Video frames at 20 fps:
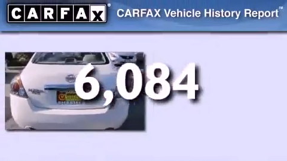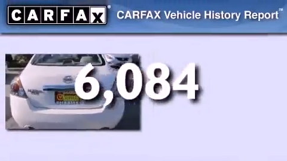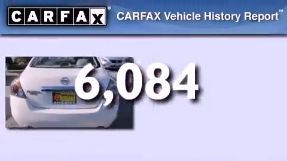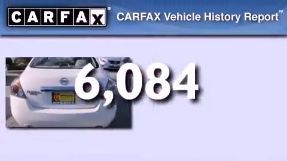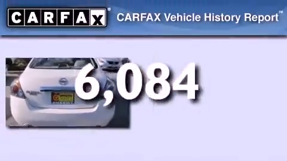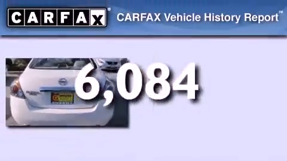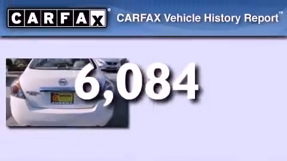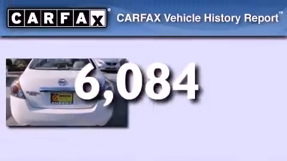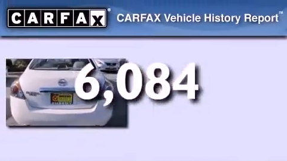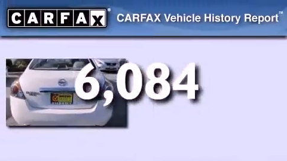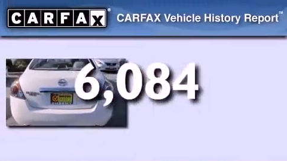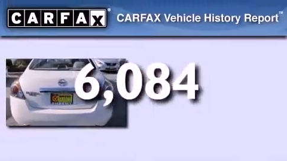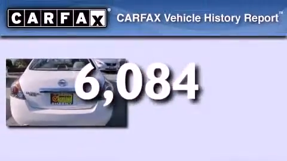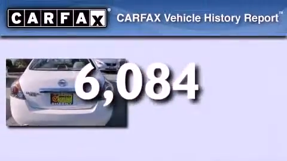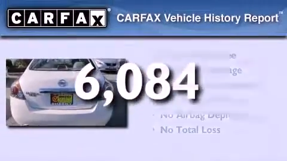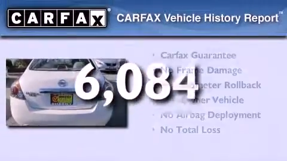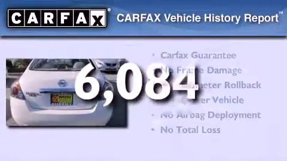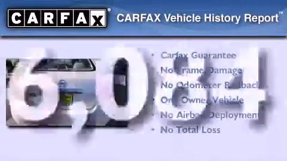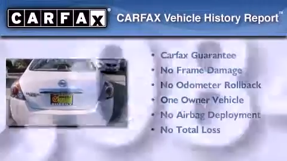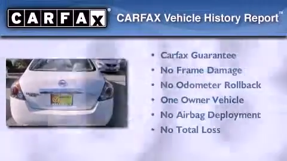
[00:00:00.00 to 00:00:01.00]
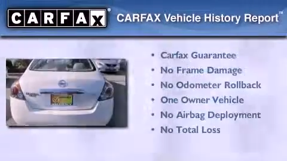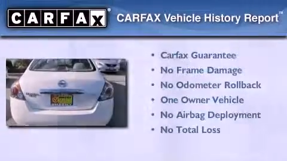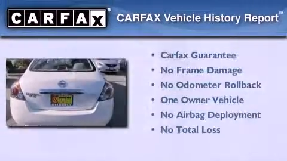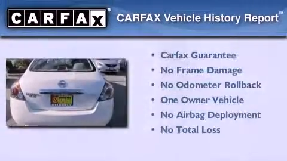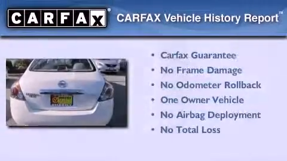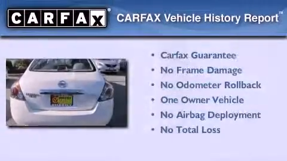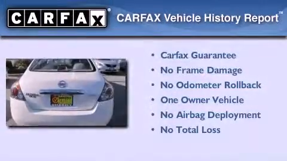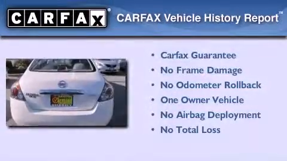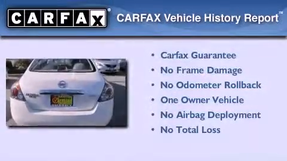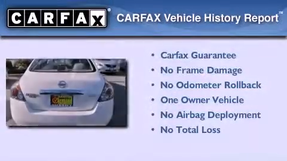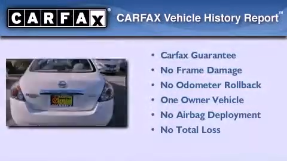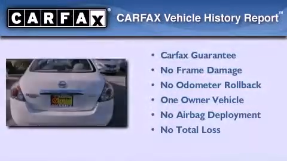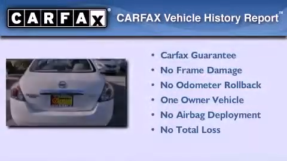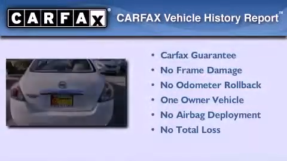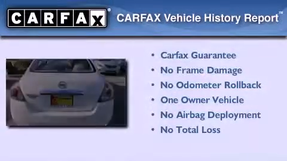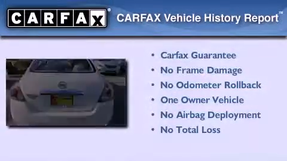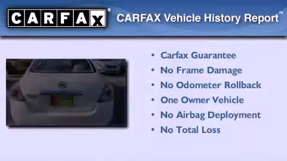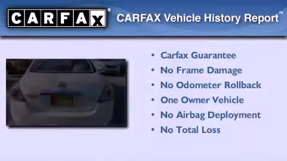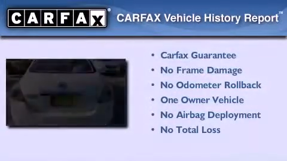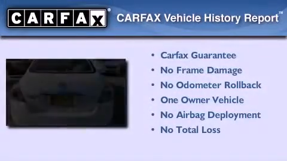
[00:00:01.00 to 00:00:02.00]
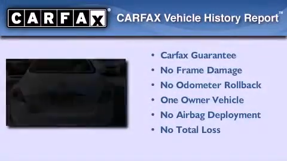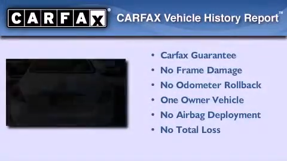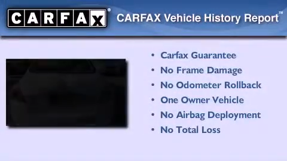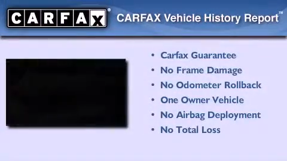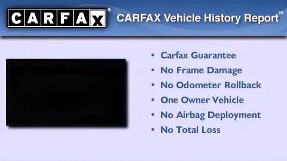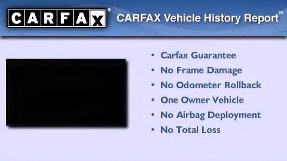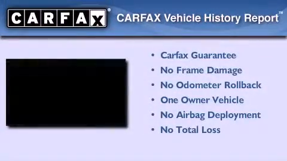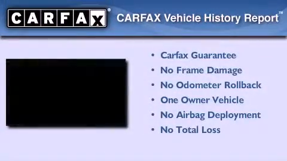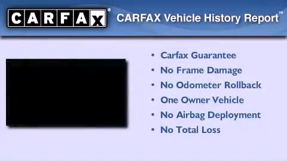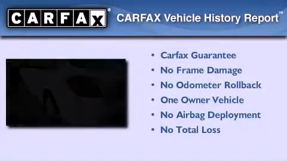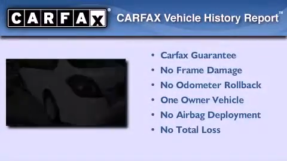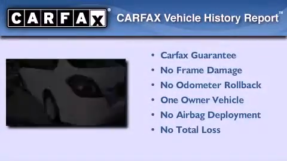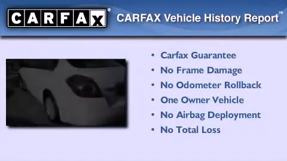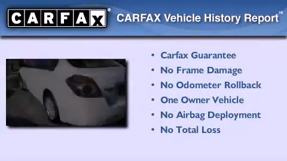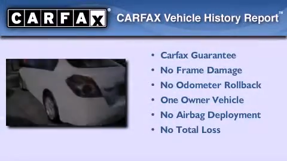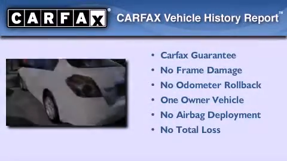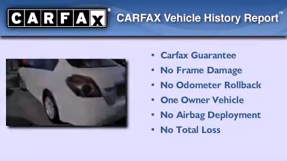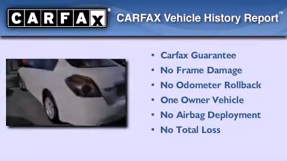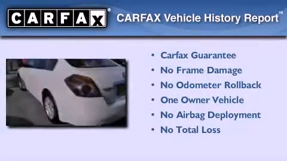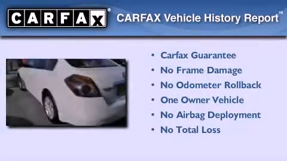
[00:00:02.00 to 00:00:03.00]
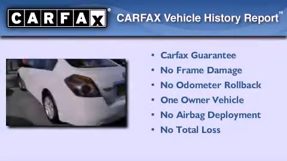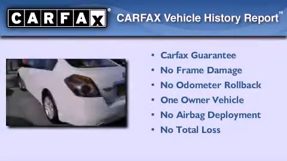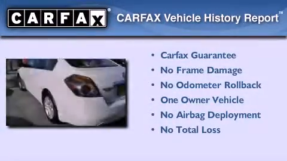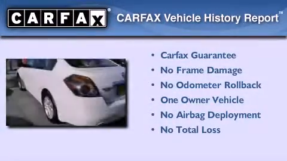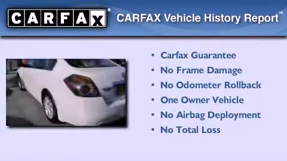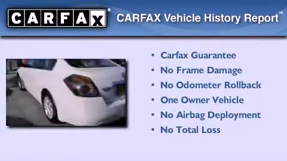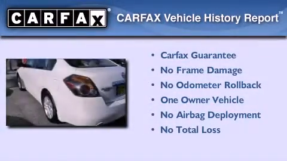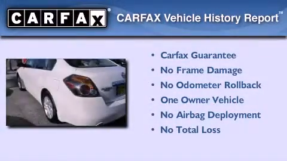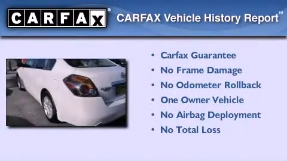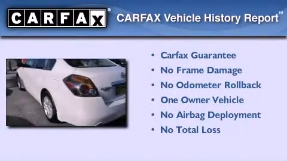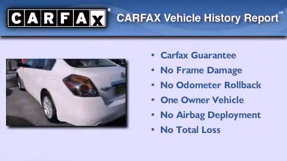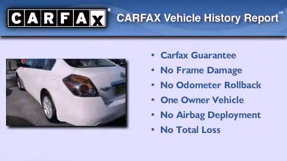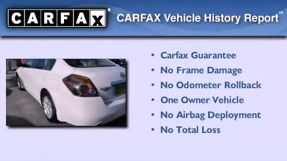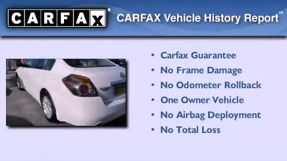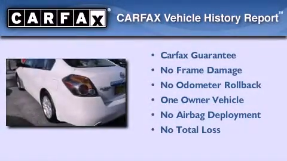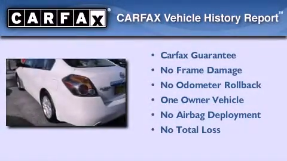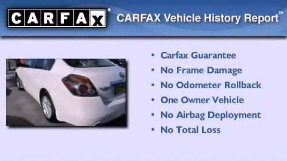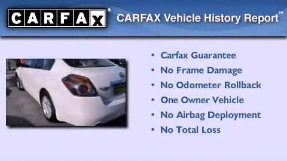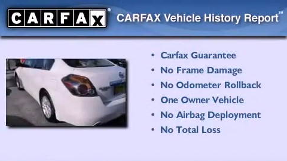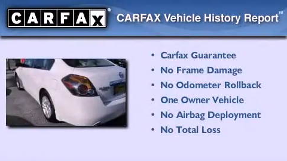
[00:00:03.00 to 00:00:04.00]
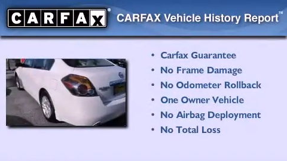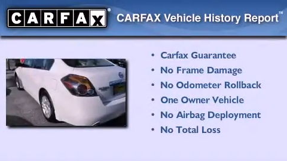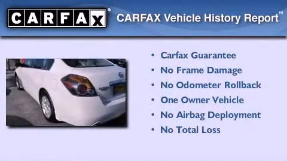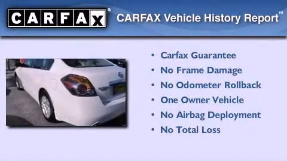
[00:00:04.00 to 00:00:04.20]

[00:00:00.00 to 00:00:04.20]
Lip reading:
Nobody's mouth can be seen.